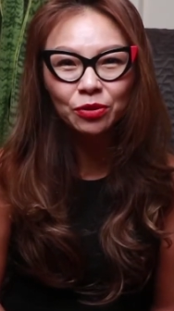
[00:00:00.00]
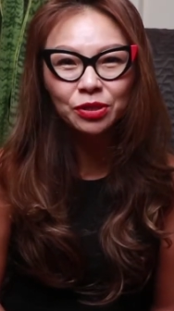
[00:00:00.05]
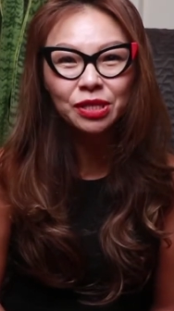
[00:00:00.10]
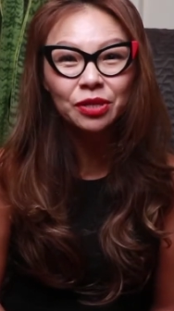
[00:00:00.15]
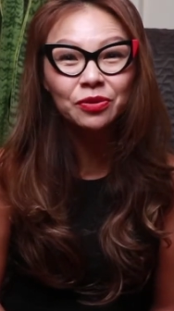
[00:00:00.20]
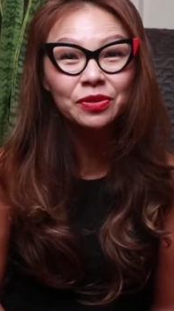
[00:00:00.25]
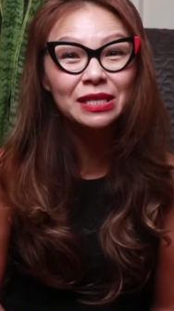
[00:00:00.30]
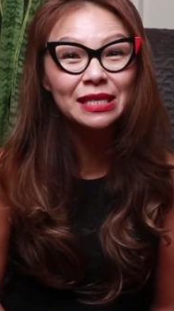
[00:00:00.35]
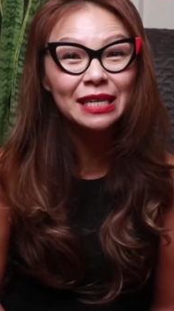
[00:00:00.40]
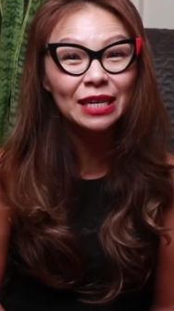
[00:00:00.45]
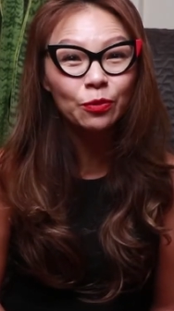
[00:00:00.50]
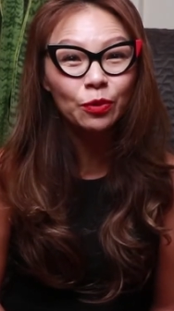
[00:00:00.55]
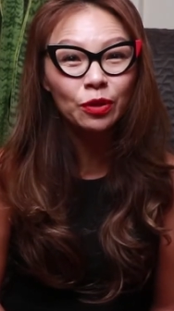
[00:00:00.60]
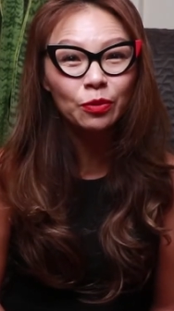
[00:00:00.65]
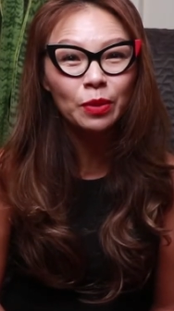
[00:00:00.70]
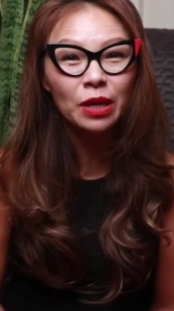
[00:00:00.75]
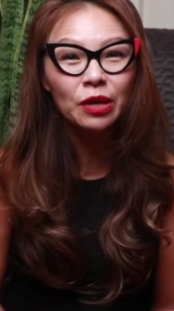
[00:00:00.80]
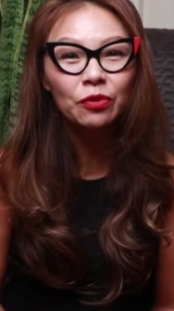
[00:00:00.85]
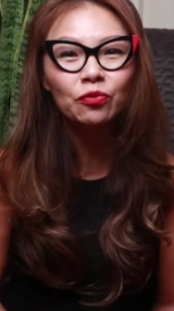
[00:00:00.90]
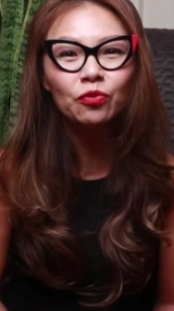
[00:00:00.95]
So stick with
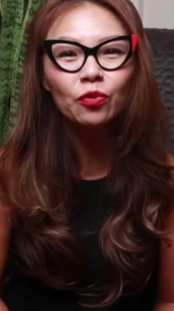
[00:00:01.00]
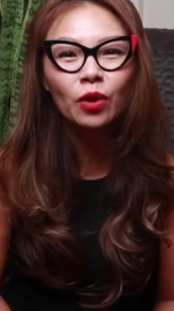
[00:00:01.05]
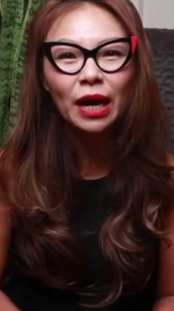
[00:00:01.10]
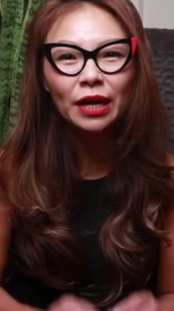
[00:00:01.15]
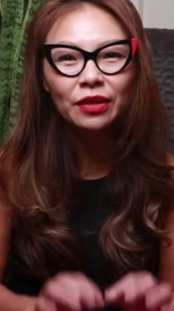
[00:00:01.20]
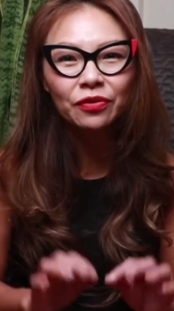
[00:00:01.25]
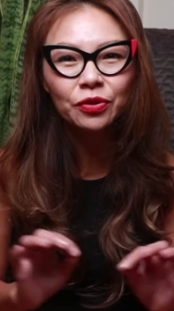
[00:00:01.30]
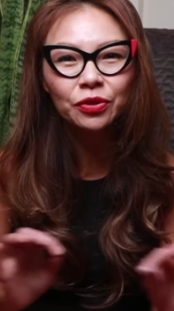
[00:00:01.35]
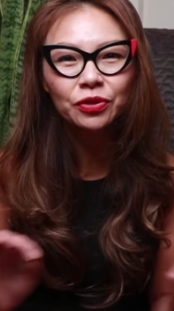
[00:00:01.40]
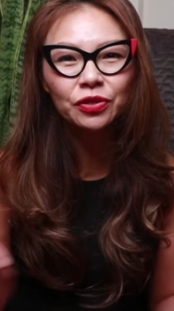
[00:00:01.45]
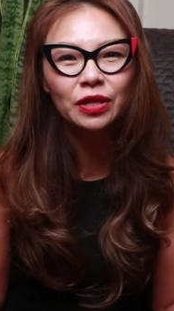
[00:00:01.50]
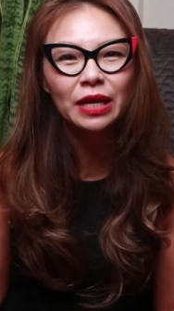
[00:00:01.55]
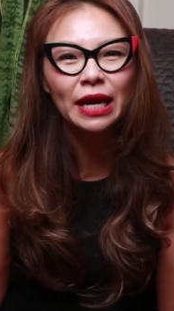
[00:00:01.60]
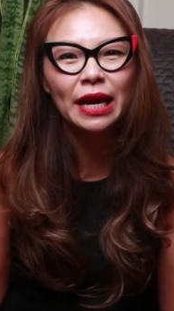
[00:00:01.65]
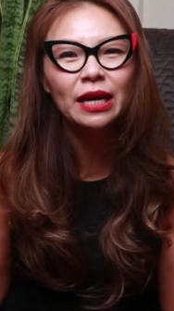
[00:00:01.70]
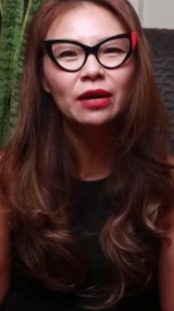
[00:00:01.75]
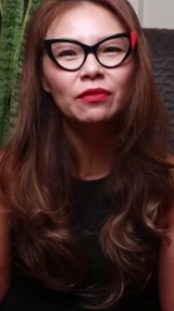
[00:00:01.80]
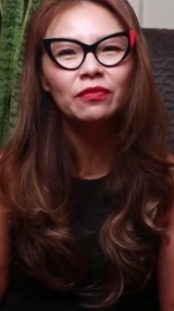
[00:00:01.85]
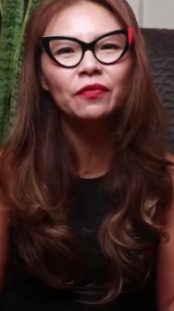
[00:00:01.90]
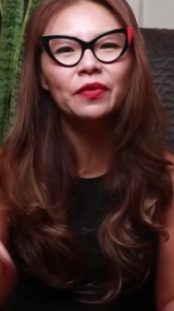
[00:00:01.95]
me right through to the
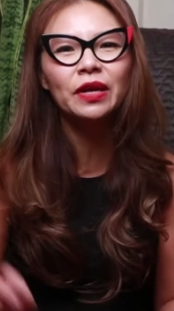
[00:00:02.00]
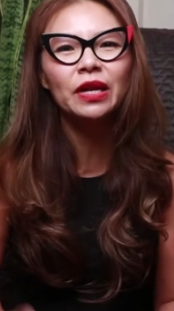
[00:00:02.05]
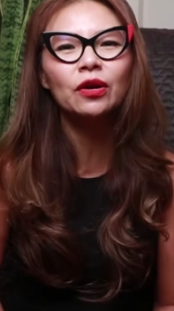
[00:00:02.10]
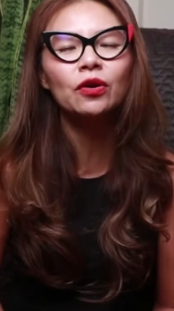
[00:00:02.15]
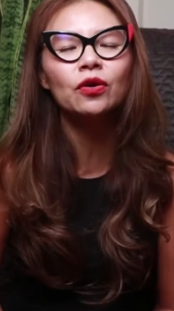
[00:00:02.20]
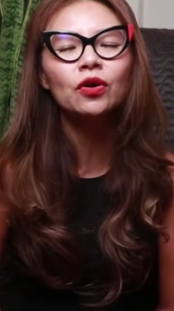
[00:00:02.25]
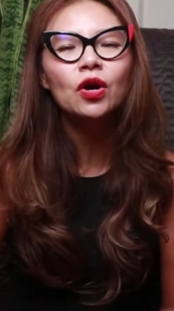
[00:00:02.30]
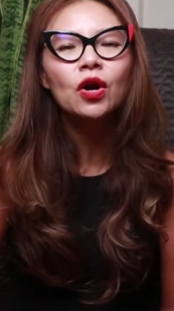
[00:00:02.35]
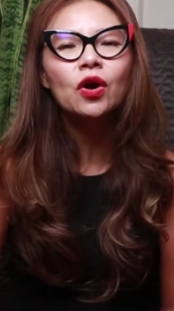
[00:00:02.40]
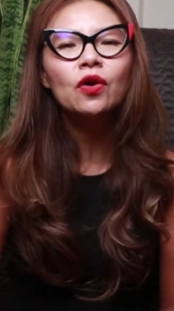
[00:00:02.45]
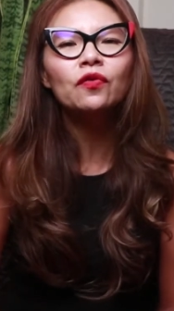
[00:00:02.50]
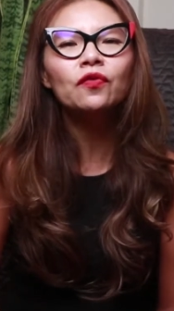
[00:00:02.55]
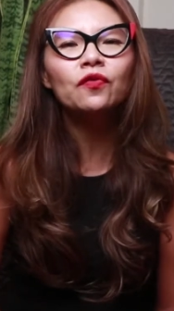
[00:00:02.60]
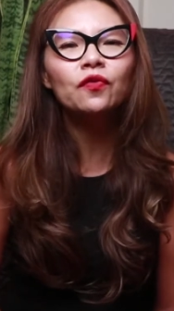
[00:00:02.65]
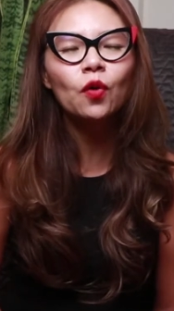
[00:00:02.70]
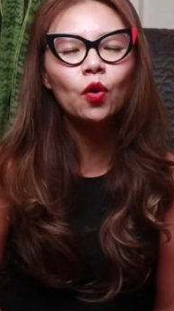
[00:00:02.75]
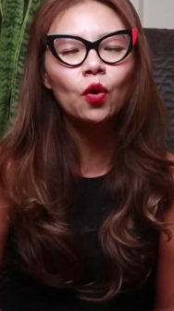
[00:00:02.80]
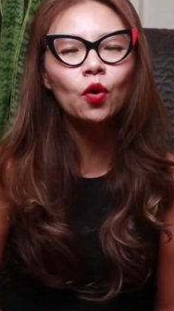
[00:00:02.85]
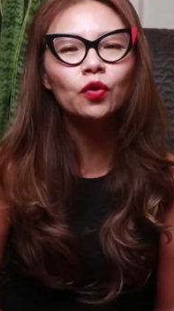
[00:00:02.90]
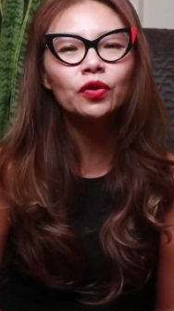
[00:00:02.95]
end of the video
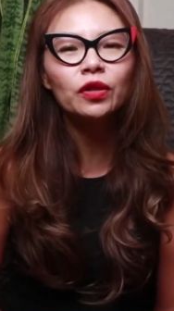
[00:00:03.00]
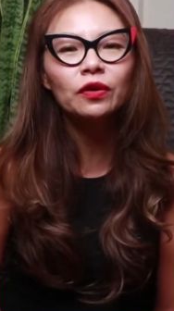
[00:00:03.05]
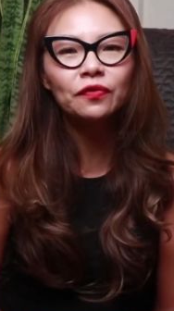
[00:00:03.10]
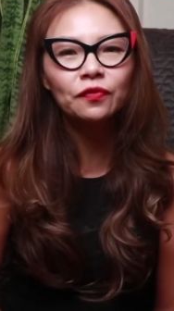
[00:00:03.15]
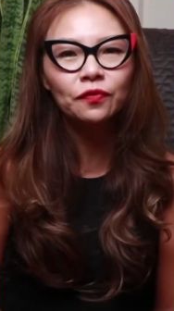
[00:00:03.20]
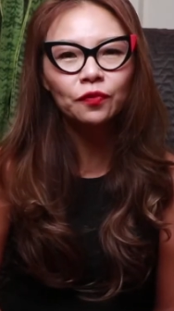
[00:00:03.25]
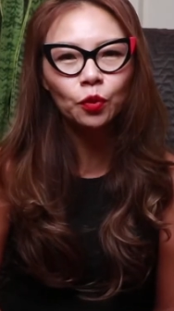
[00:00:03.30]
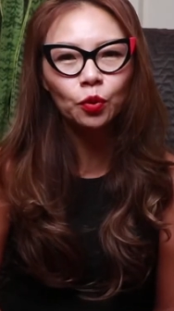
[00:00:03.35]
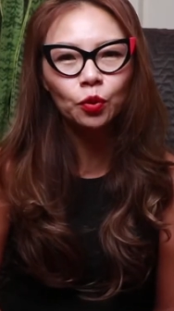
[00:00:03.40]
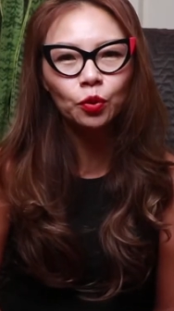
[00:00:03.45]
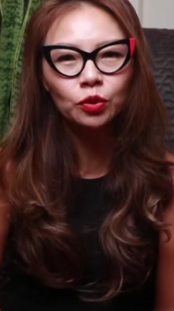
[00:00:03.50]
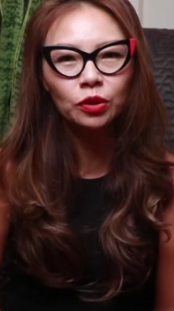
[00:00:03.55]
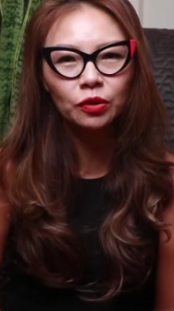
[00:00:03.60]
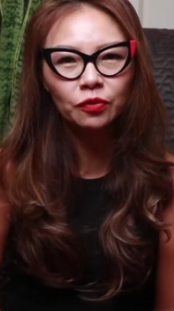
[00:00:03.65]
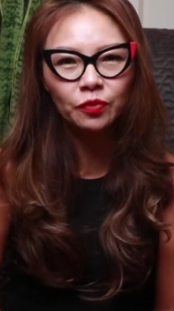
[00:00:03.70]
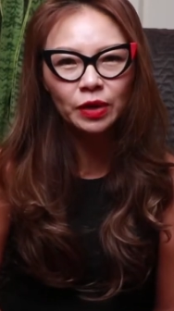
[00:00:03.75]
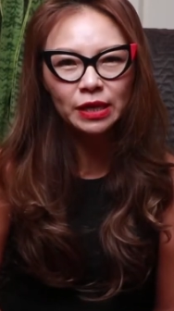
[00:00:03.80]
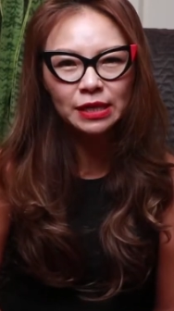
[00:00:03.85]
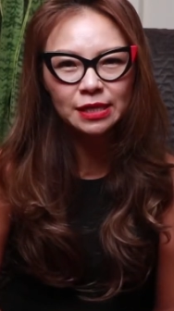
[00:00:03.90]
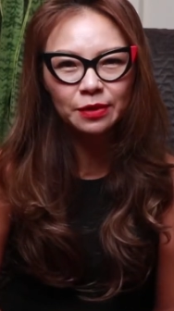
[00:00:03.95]
for the full
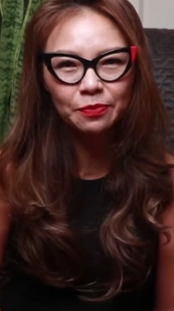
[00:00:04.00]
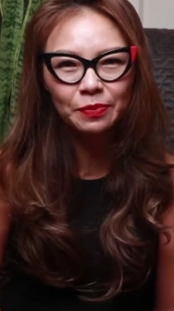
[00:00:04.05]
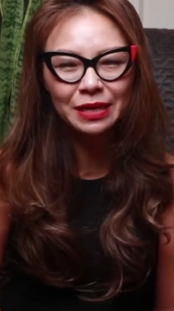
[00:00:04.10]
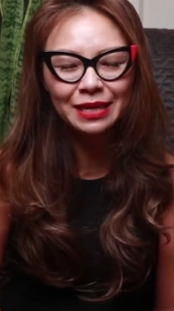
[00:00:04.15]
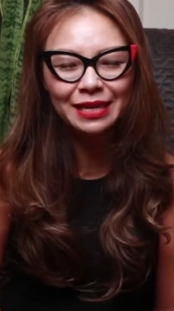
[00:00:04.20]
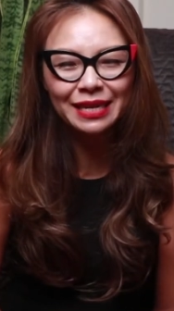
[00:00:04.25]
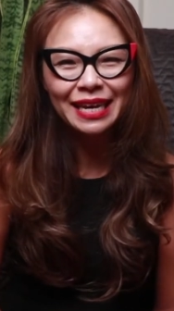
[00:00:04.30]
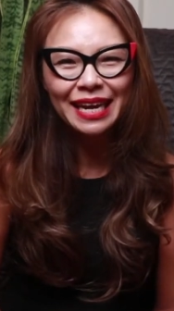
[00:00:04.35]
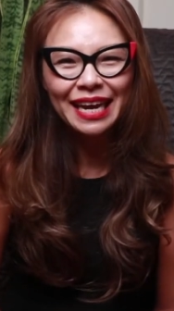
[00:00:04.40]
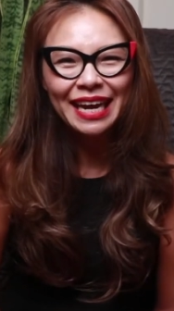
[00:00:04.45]
recipe.